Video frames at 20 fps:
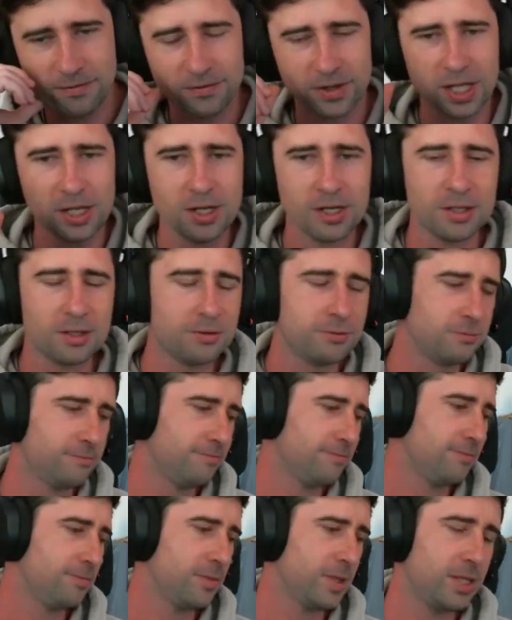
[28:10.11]
flooded.
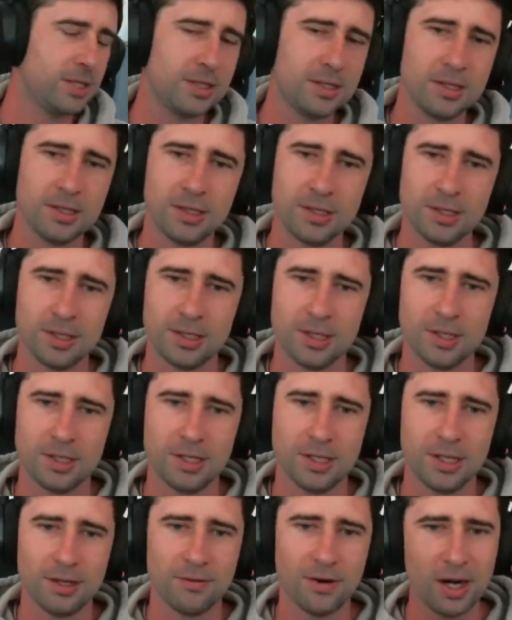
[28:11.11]

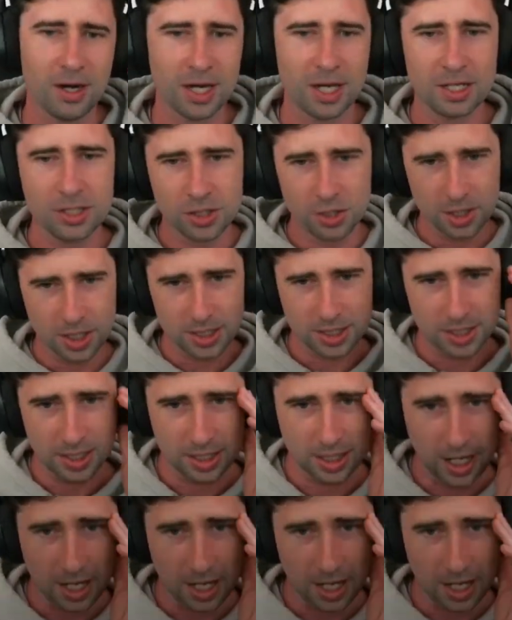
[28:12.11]
Very interesting